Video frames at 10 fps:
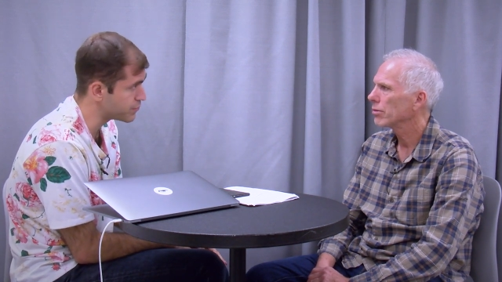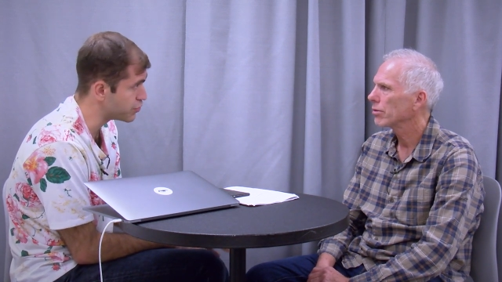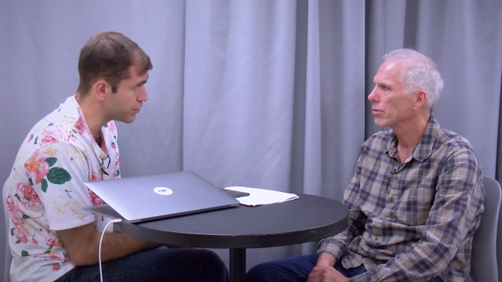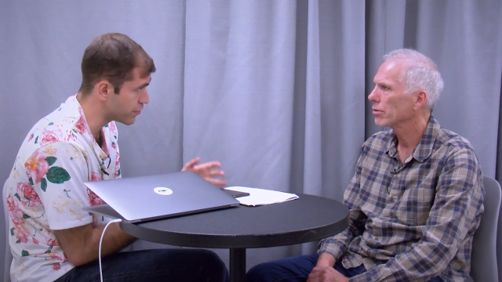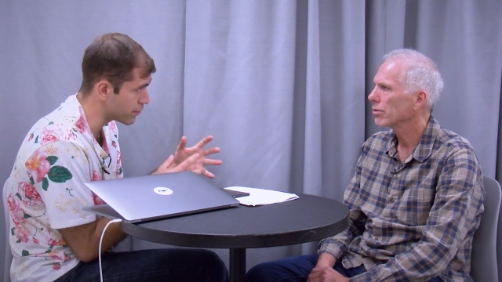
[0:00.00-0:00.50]

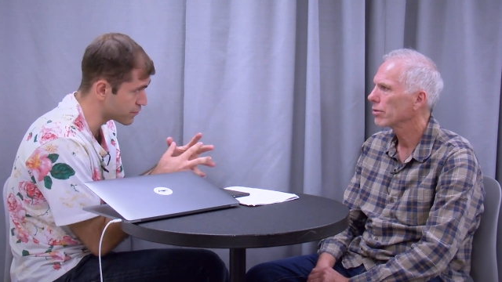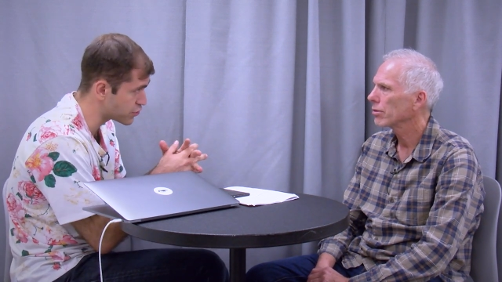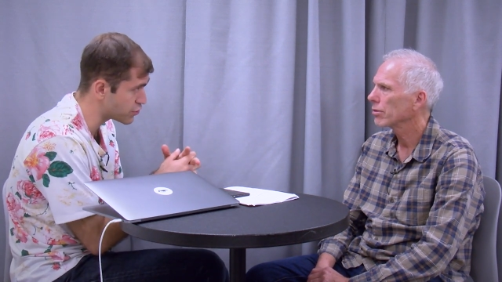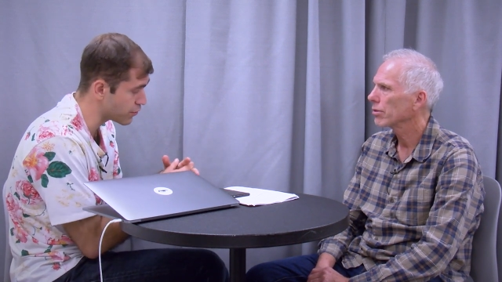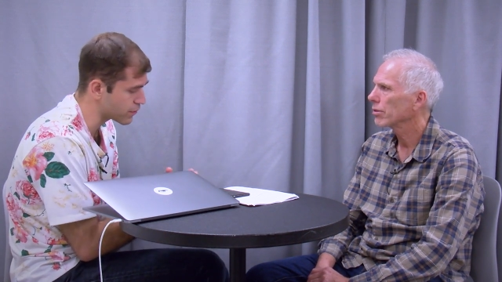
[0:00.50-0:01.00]
Speaker 1: due to
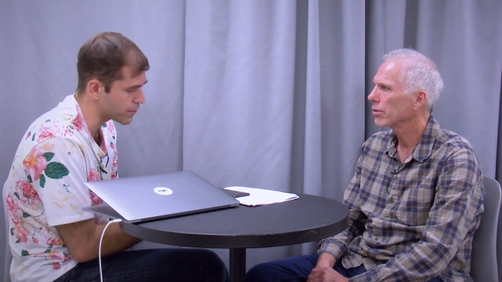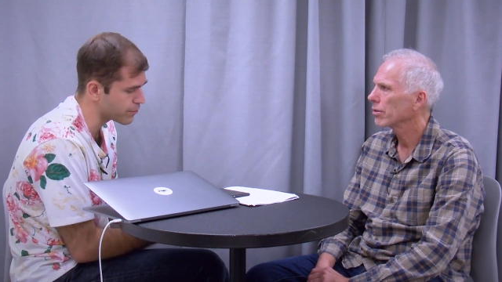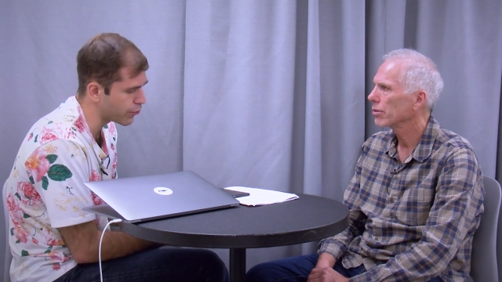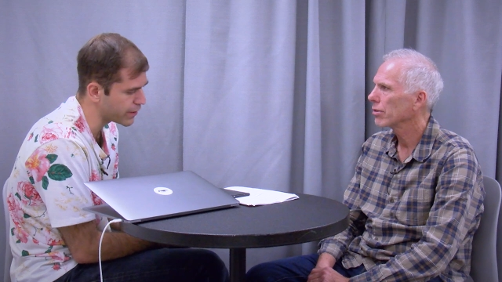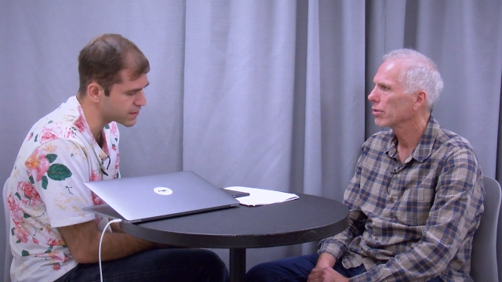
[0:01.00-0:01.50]
those choke
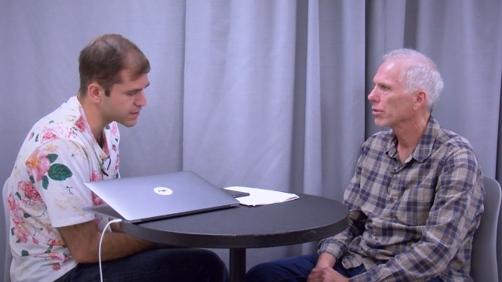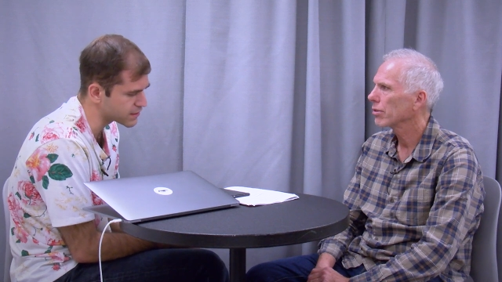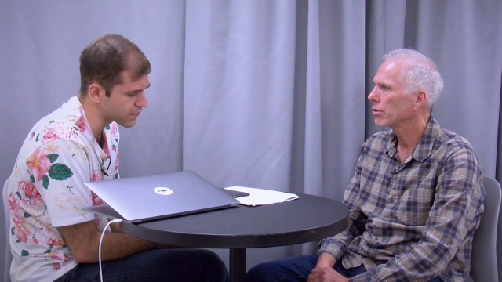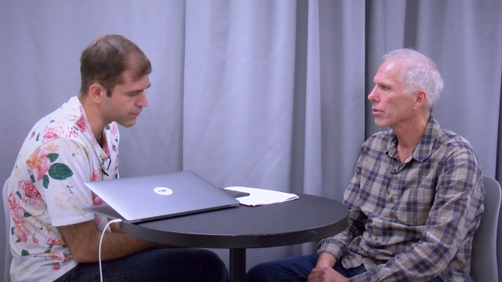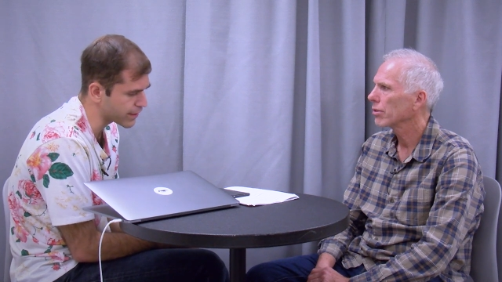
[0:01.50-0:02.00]
points and
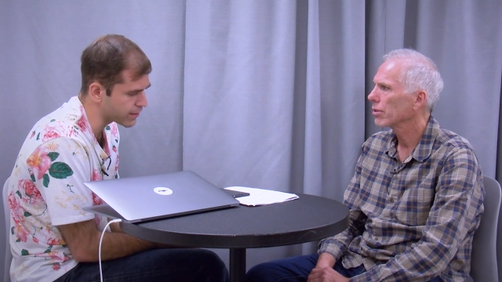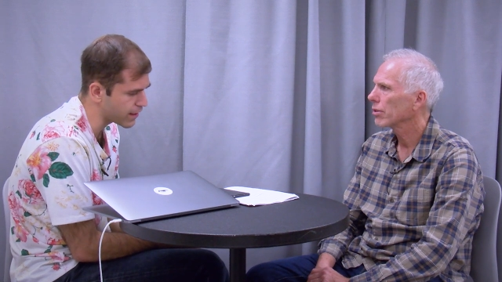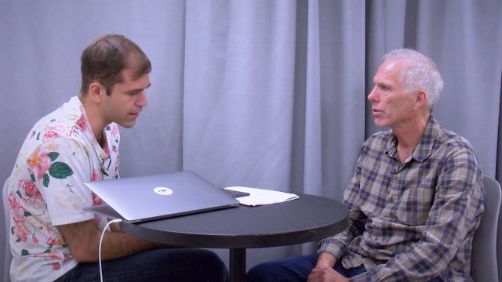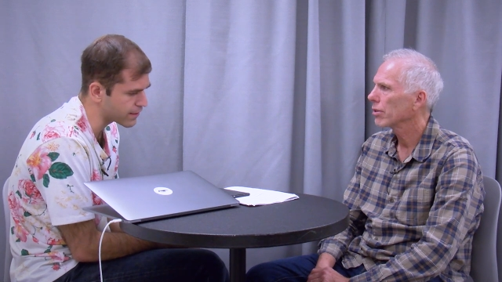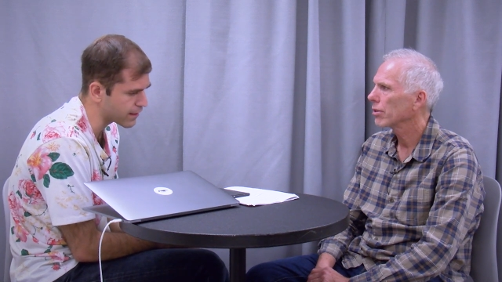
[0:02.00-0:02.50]
stuff like
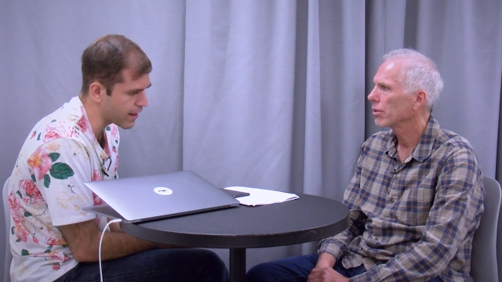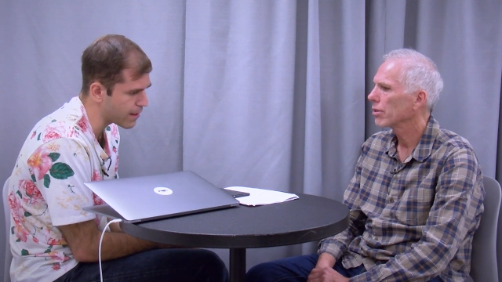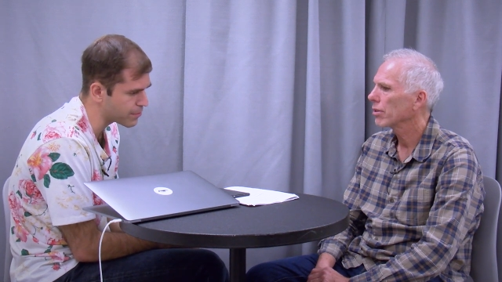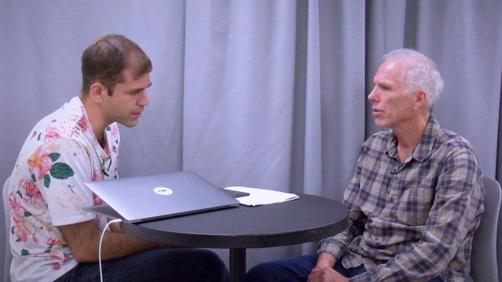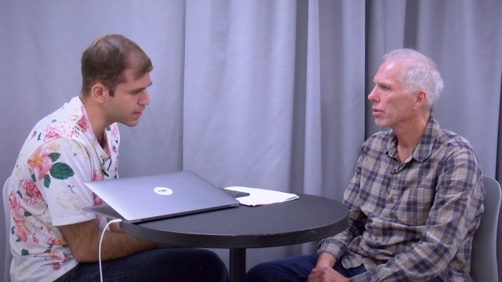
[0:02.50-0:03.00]
that that
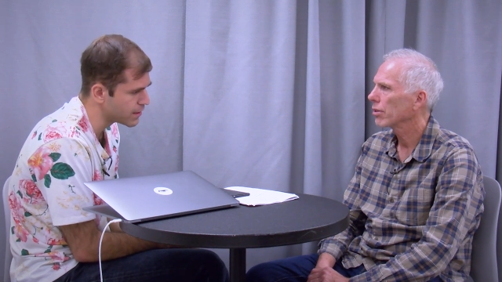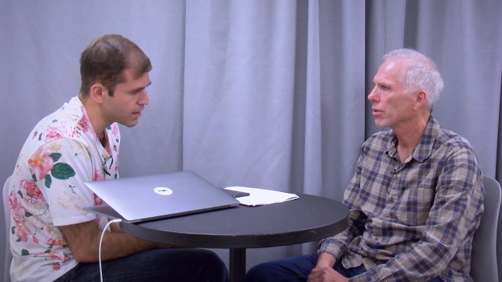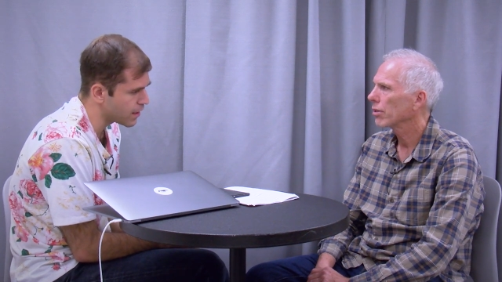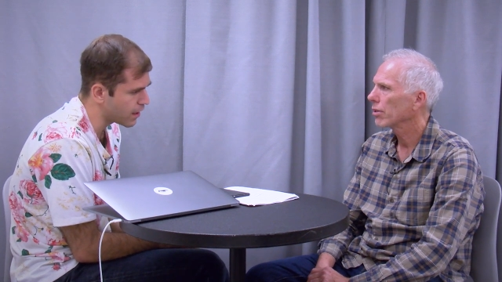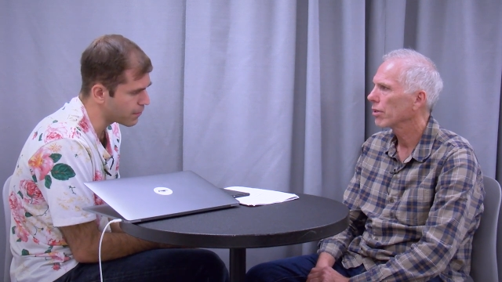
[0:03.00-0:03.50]
happen
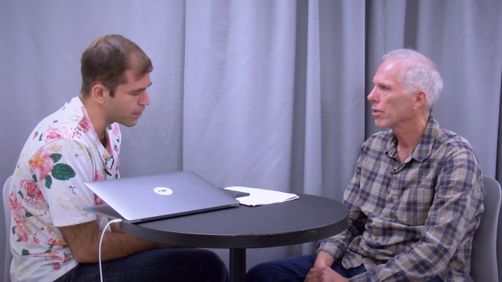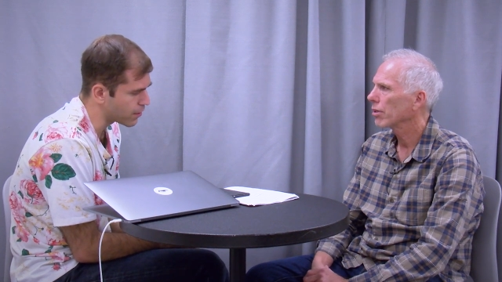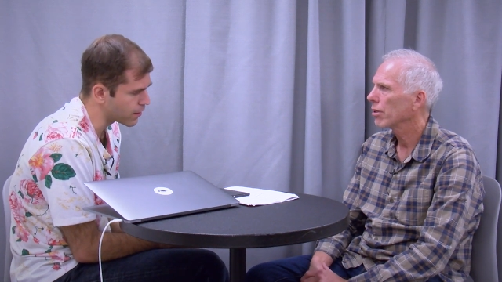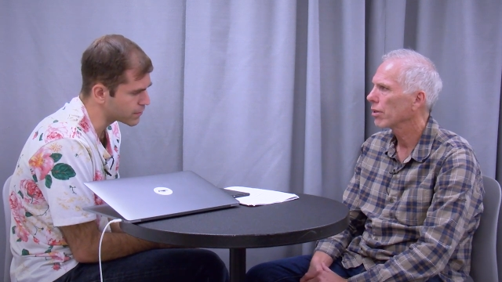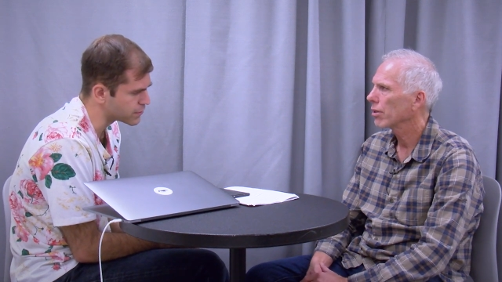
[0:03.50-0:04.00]

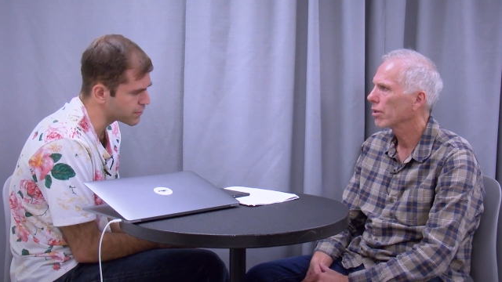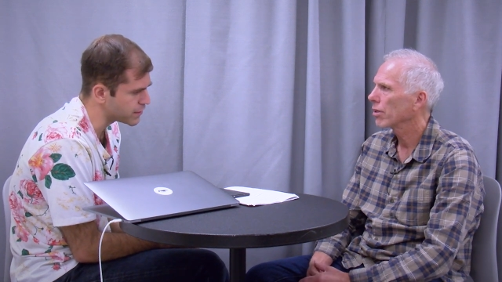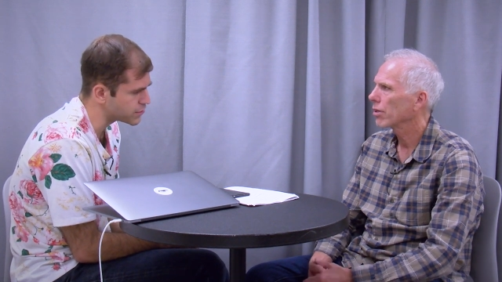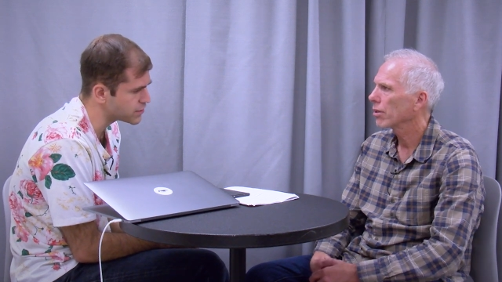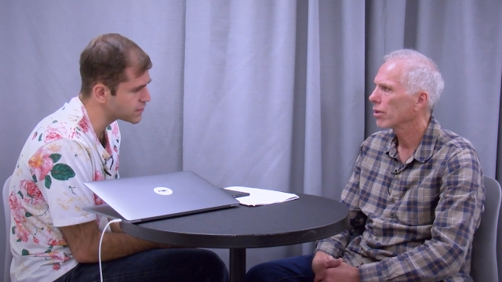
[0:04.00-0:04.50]
along this
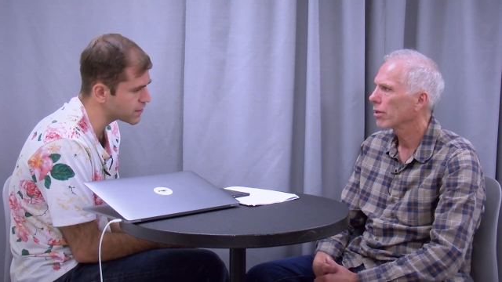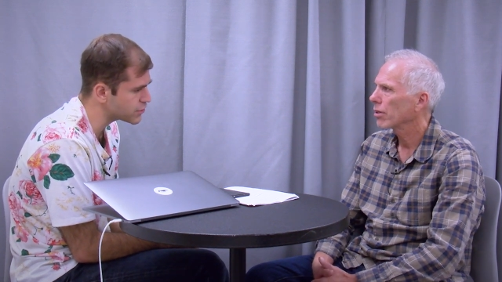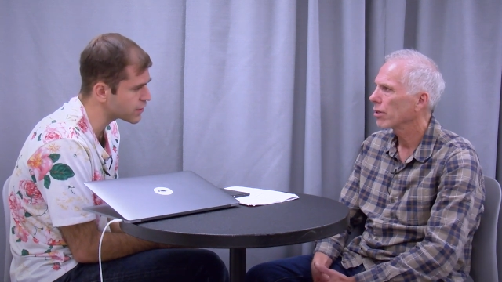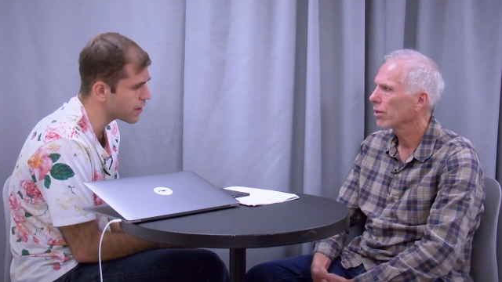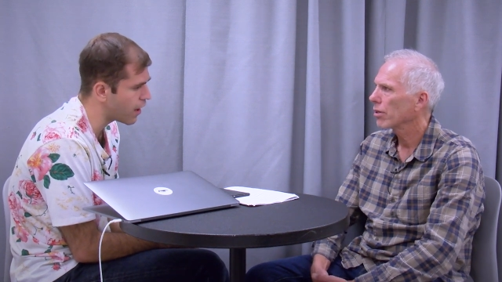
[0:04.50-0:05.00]
journey. It's just
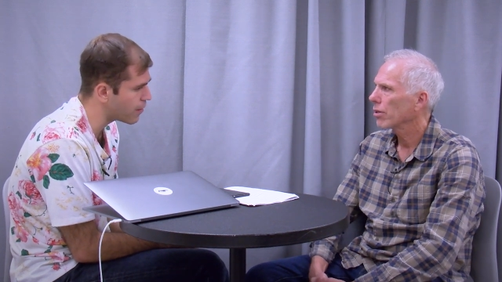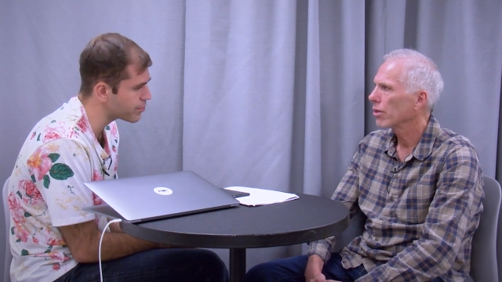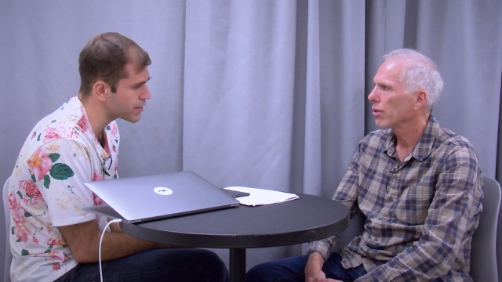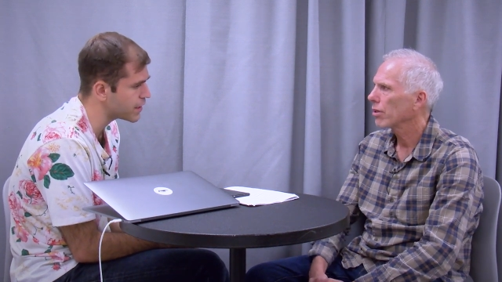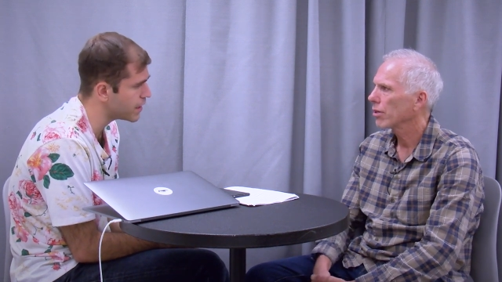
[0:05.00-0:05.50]
such a
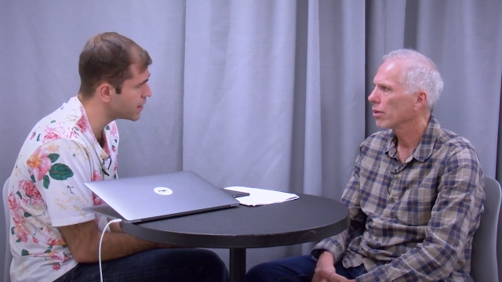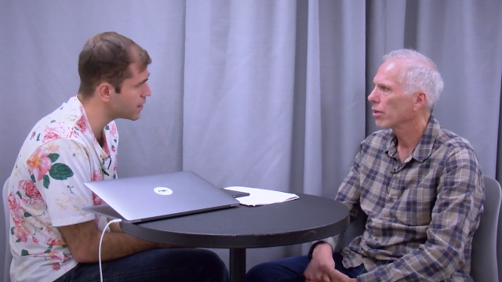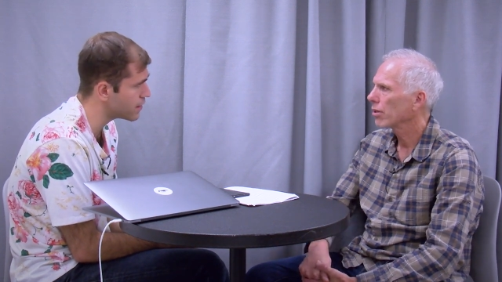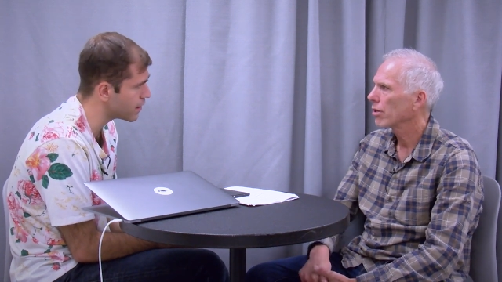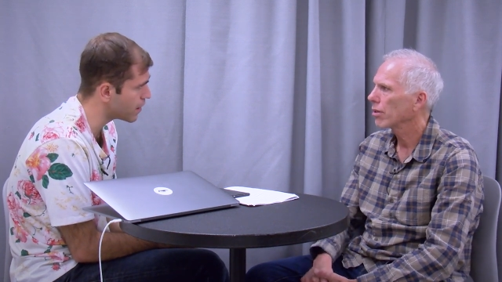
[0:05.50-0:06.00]

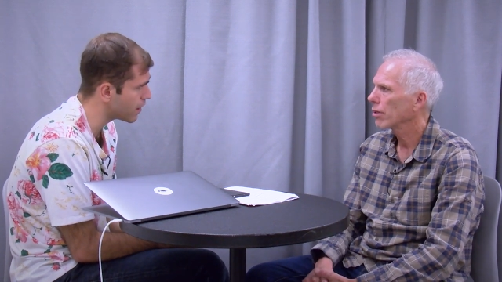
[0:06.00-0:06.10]
complicated